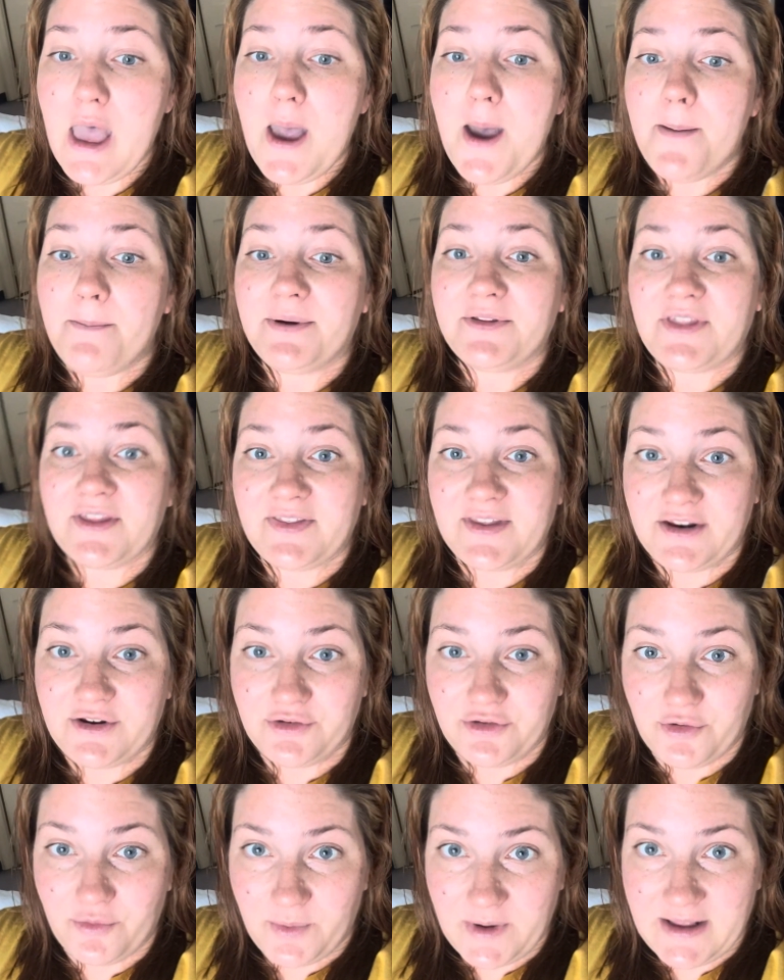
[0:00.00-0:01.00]
But then they do
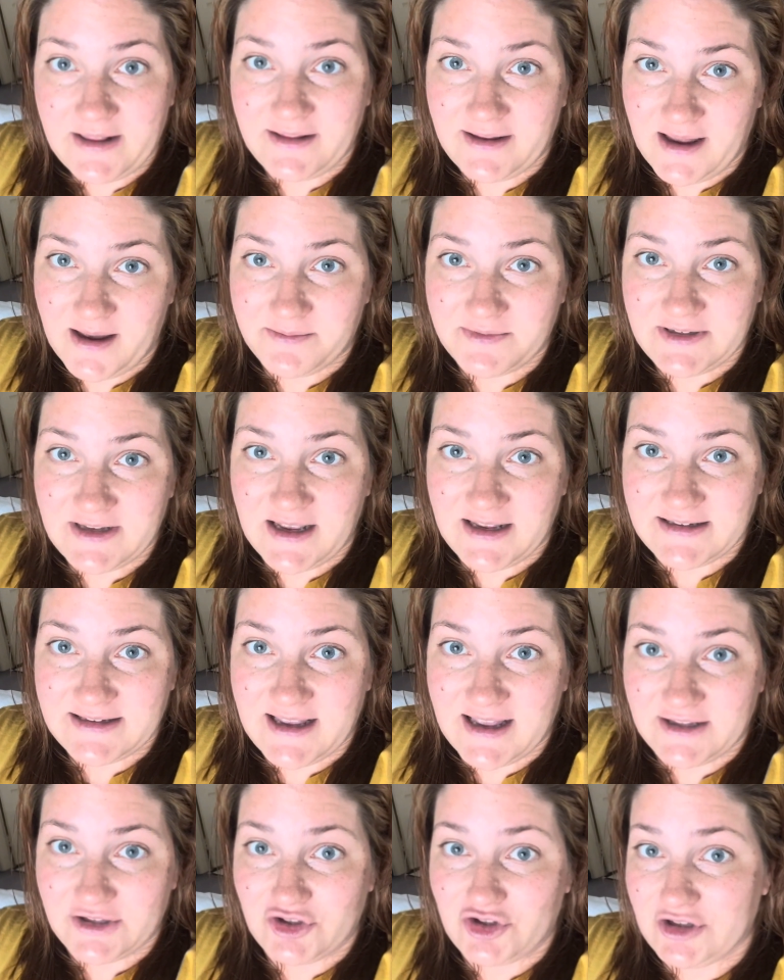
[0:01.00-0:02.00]
the weekly MCA
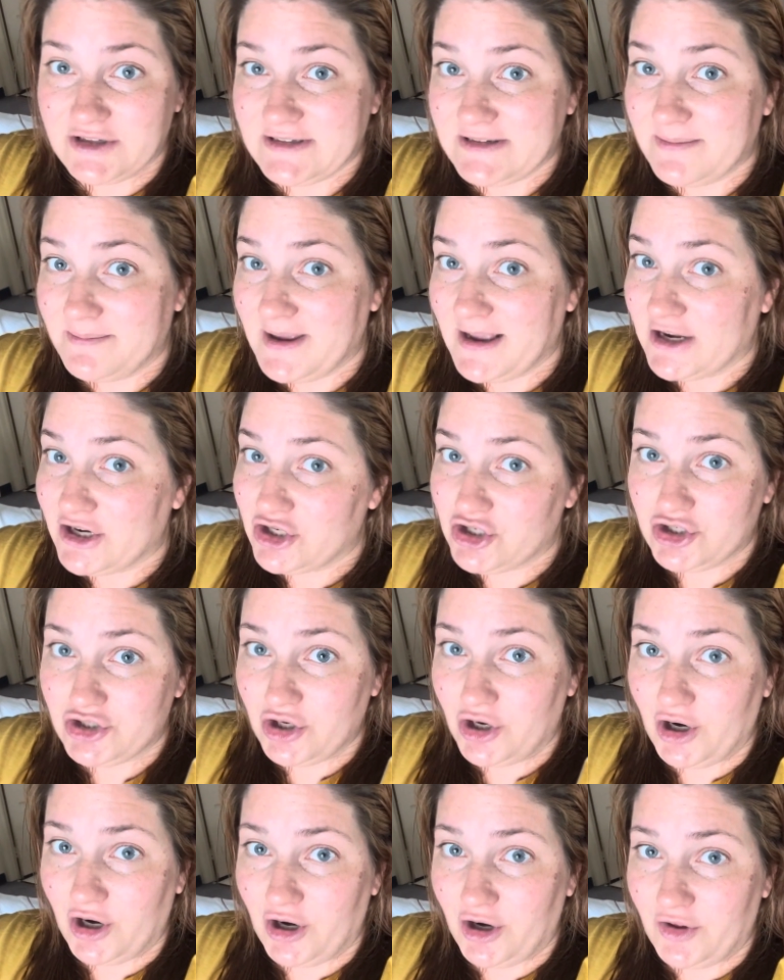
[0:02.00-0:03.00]
scans just to make
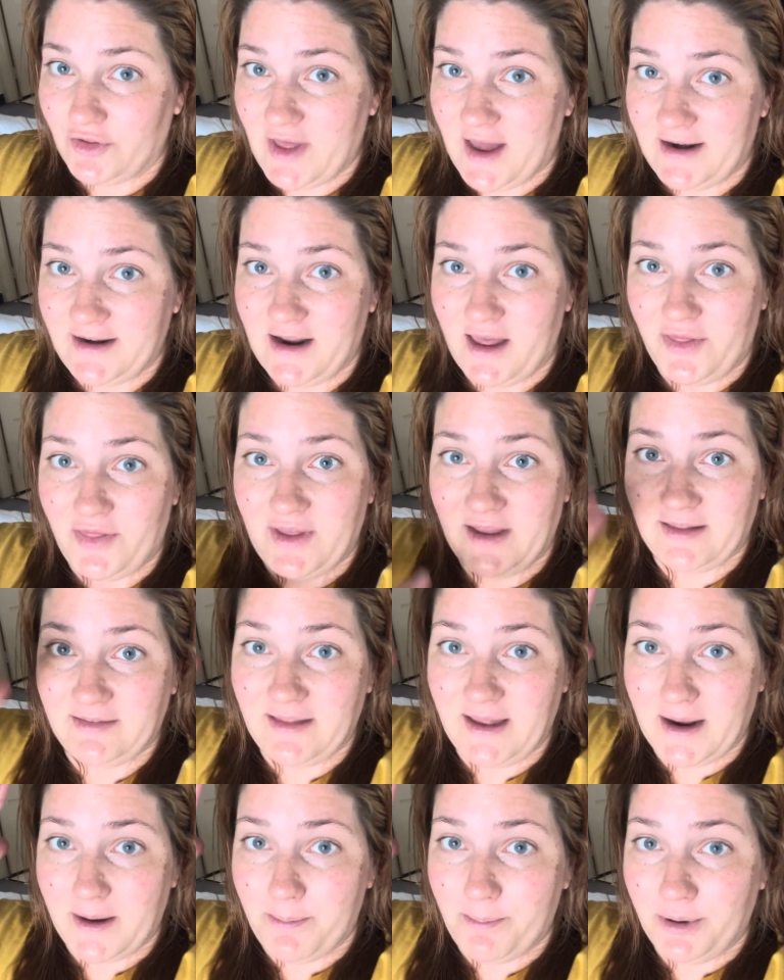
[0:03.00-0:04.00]
sure that nothing
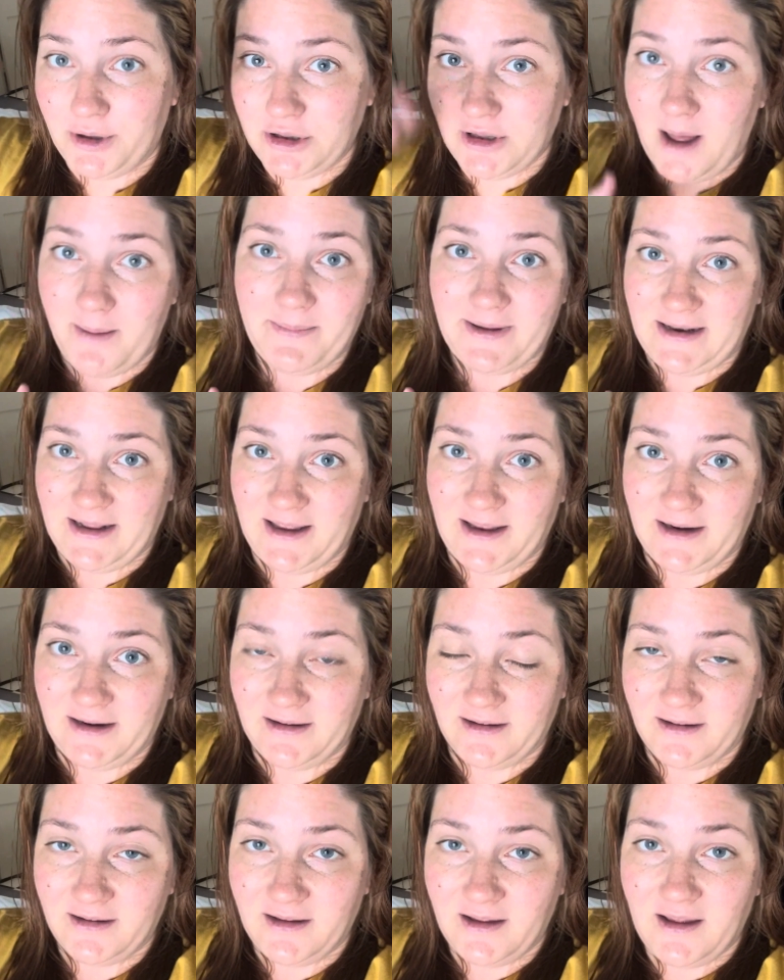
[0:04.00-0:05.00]
like
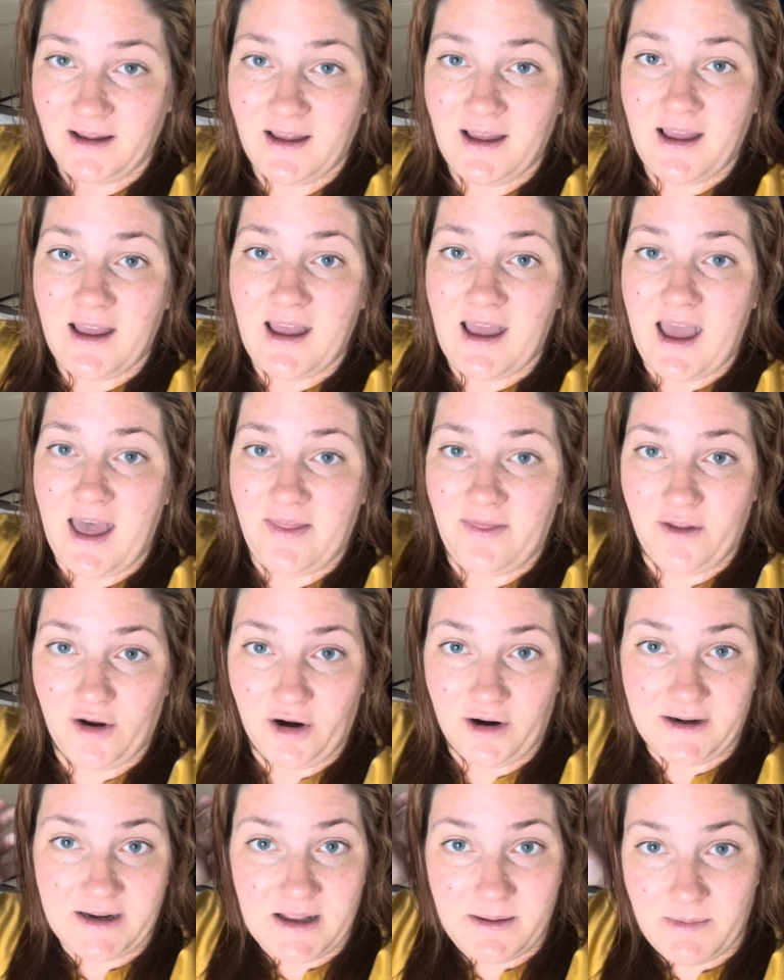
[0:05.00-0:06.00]
plummeted and they're
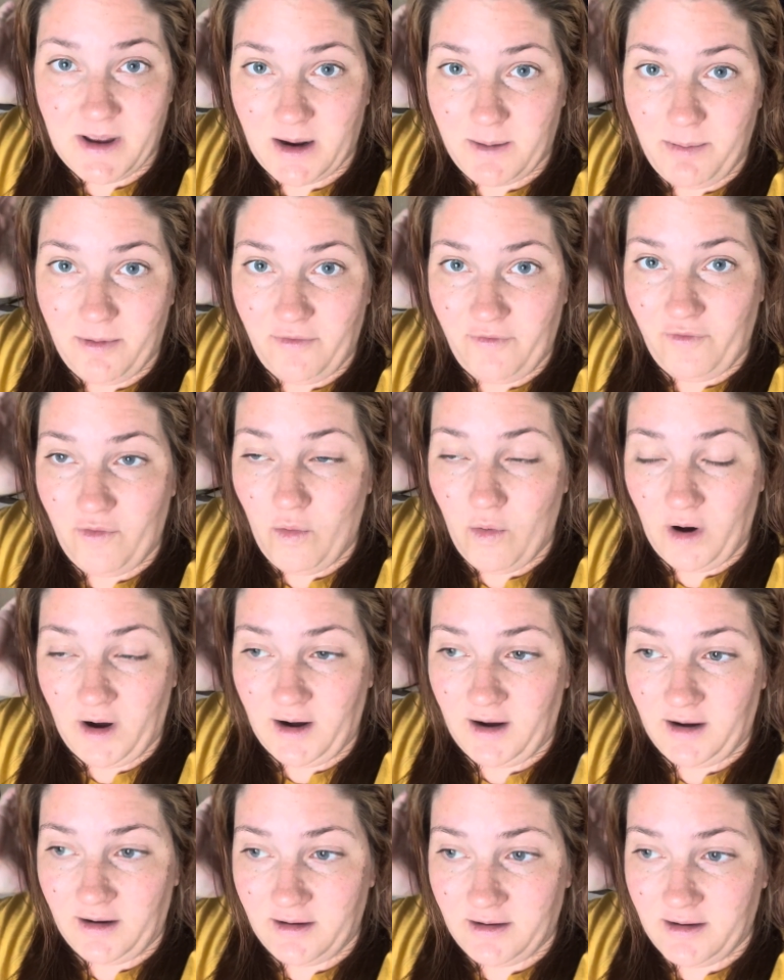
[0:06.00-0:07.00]
anemic
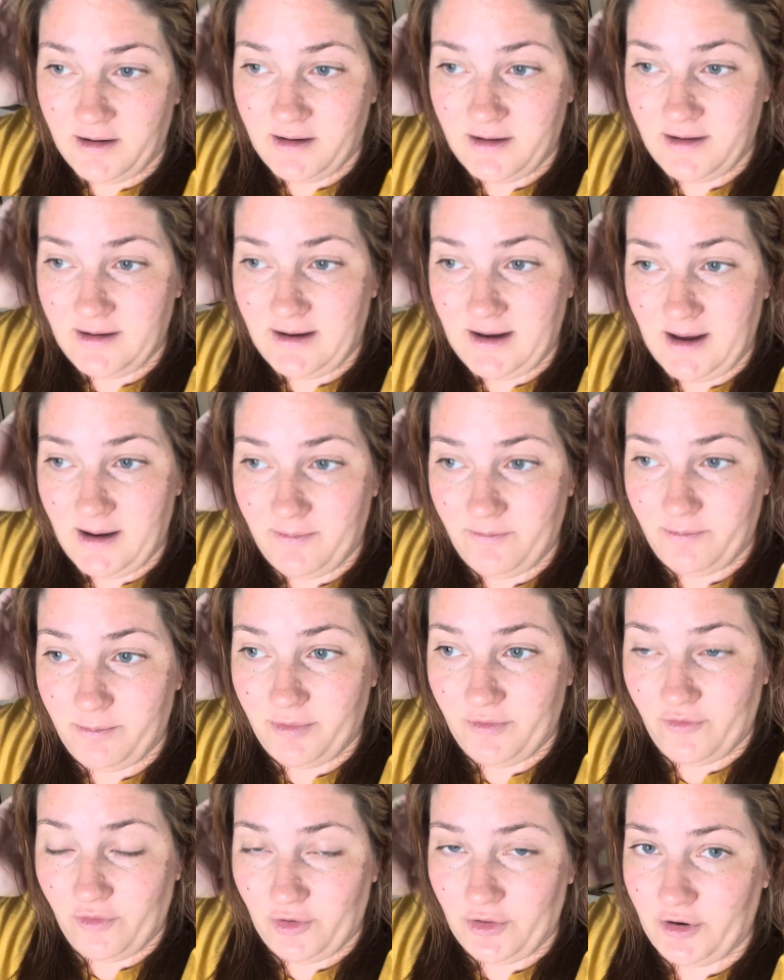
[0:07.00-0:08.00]
before
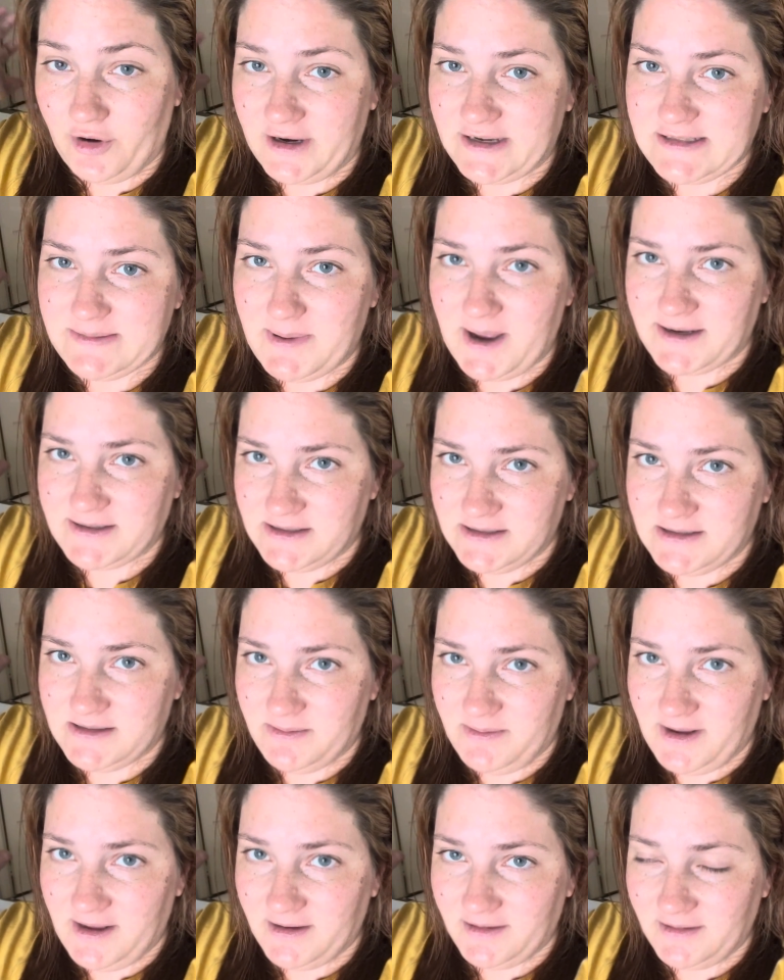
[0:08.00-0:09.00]
they're expected to
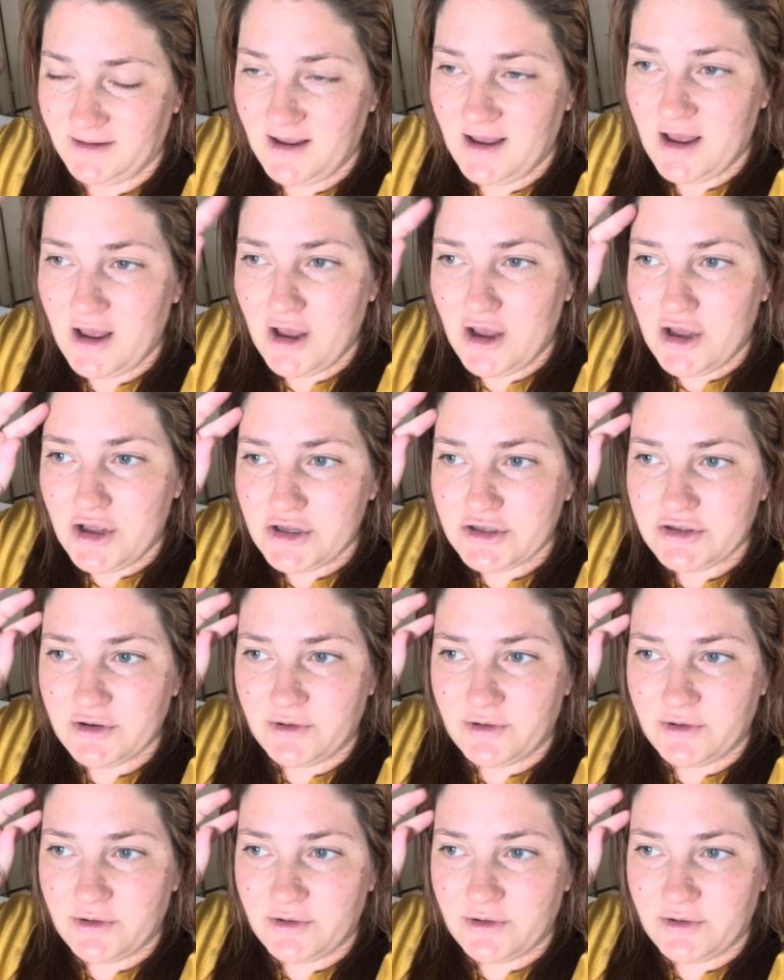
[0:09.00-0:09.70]
be. So